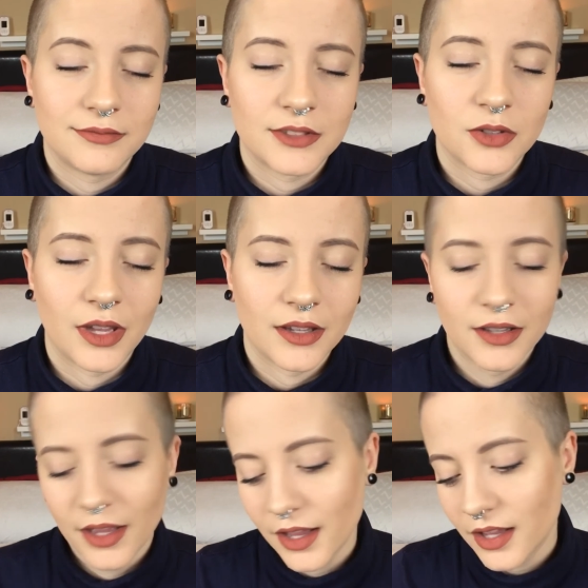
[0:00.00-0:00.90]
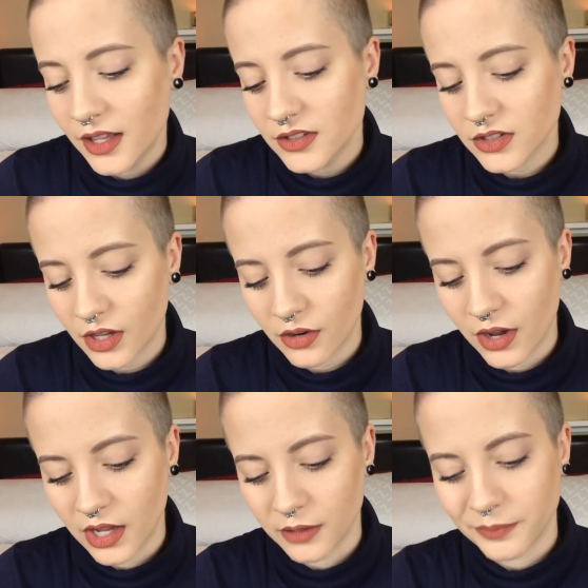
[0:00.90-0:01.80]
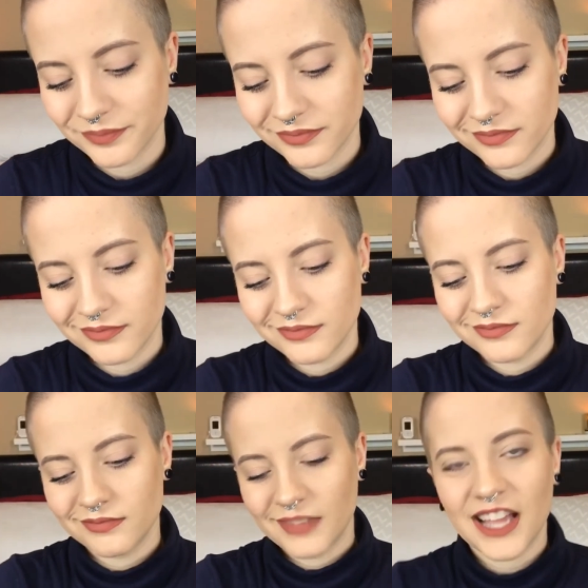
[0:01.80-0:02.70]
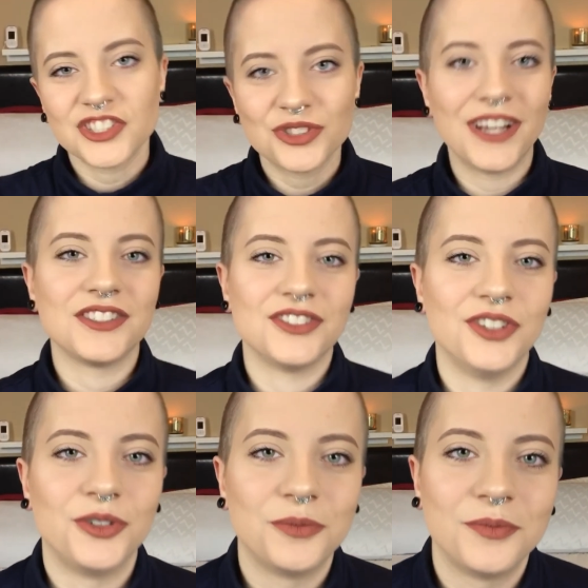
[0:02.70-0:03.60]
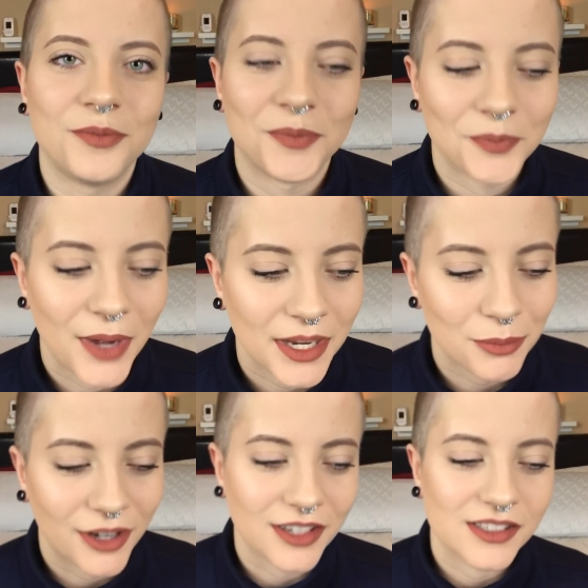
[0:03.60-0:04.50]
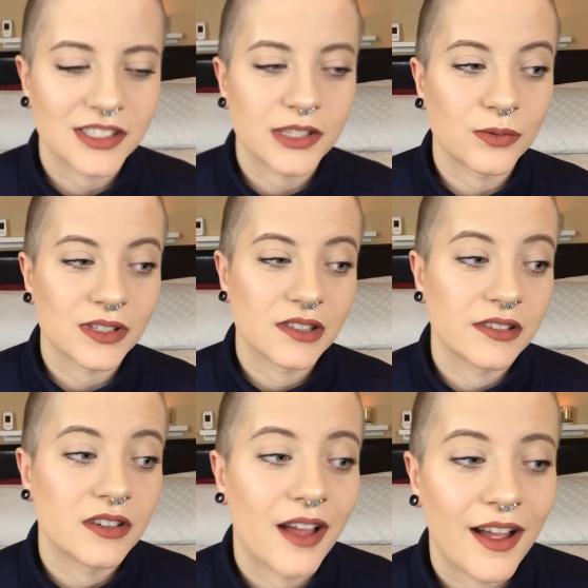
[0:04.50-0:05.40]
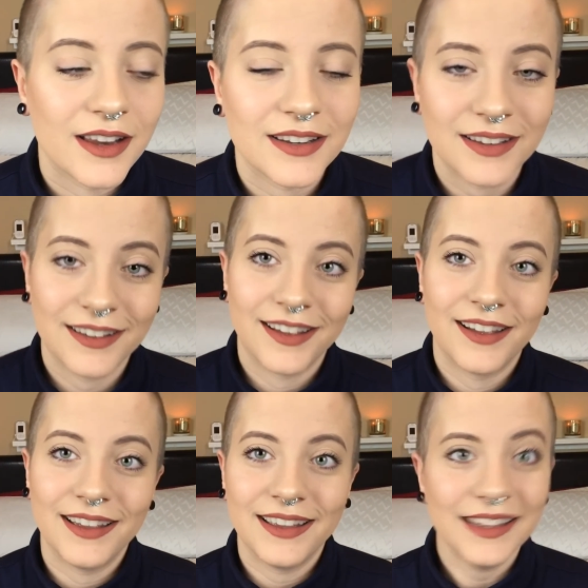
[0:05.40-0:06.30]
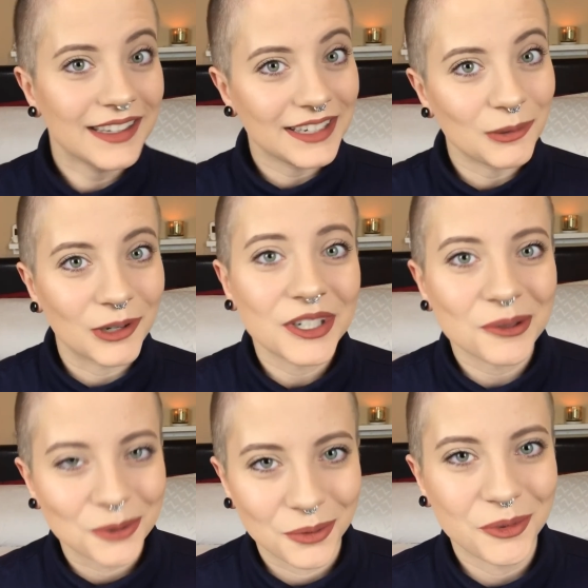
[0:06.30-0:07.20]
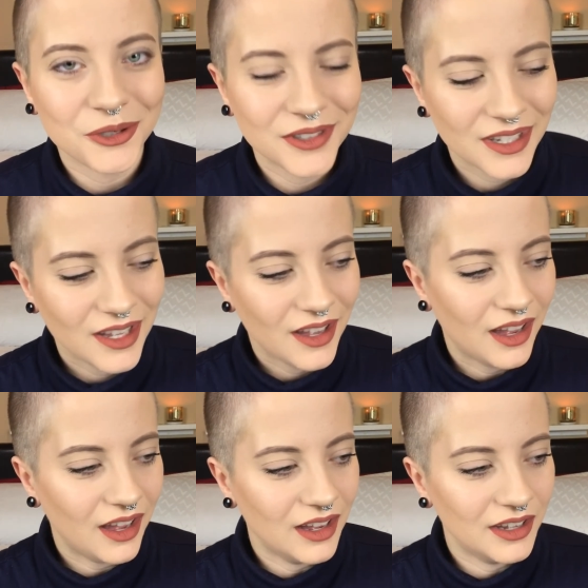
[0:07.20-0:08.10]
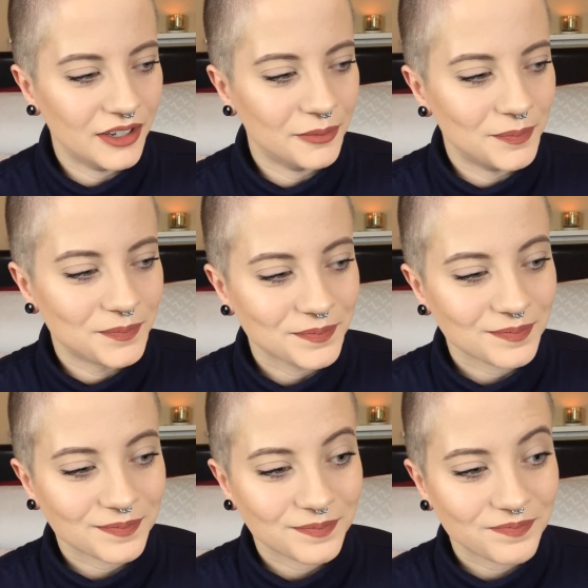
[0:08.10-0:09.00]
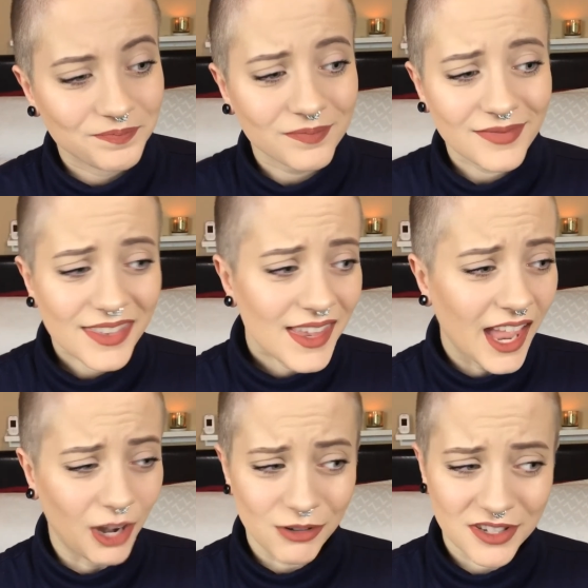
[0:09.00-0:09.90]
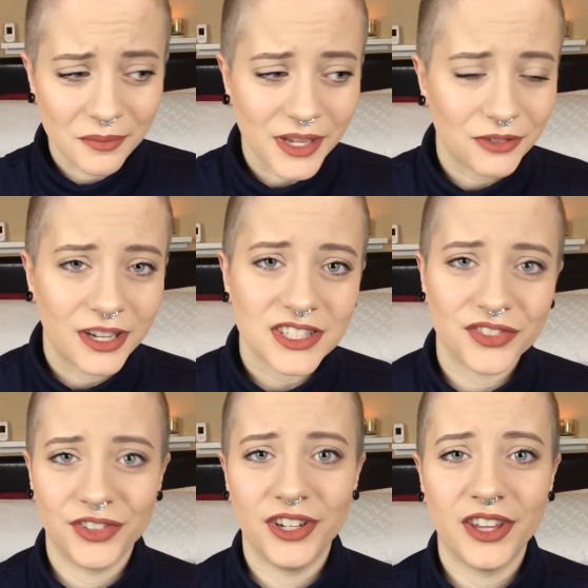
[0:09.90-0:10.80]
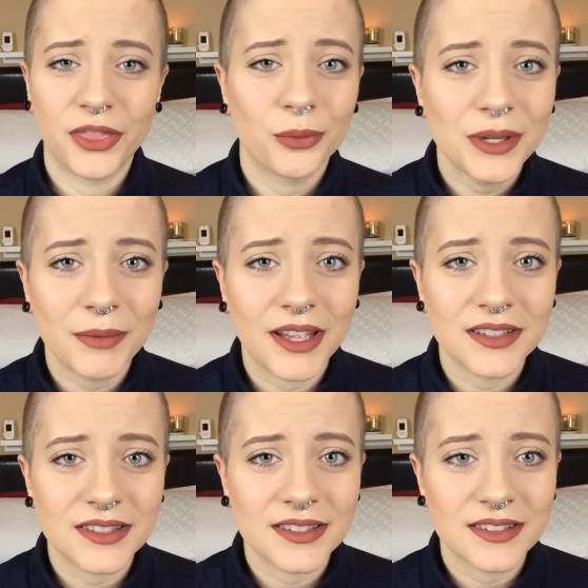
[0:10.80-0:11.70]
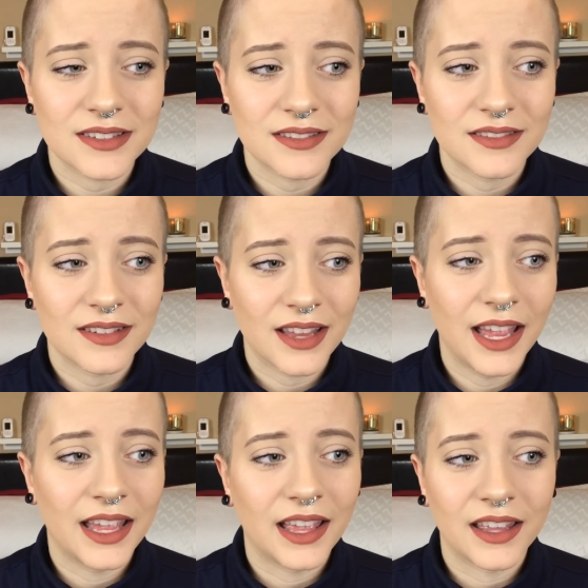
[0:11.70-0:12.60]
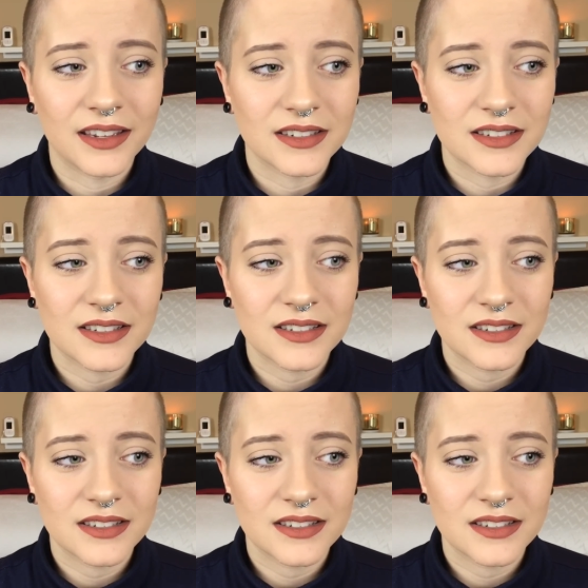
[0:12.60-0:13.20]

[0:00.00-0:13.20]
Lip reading: It's okay. So, as you guys know, my pregnancy was not anywhere near normal. I was on bed rest for 3 months, and